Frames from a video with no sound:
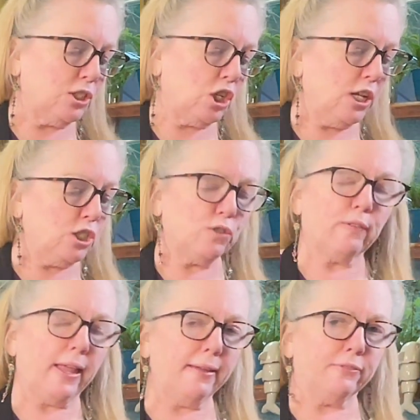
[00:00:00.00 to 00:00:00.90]
change
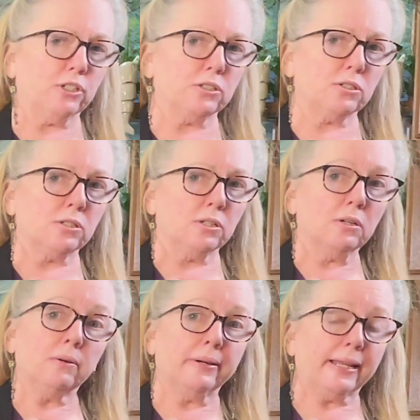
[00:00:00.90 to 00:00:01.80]
flavors
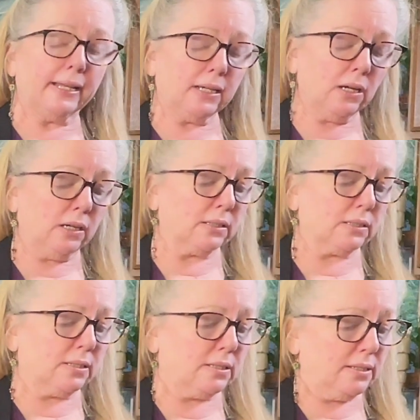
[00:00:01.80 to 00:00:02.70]
when it
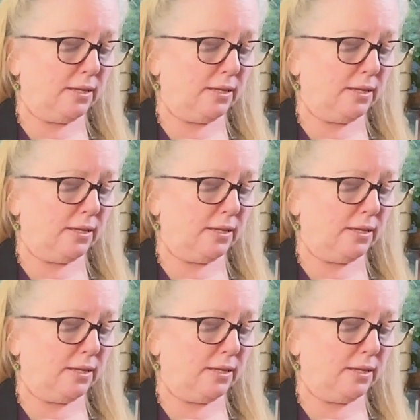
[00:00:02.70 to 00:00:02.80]
cooks.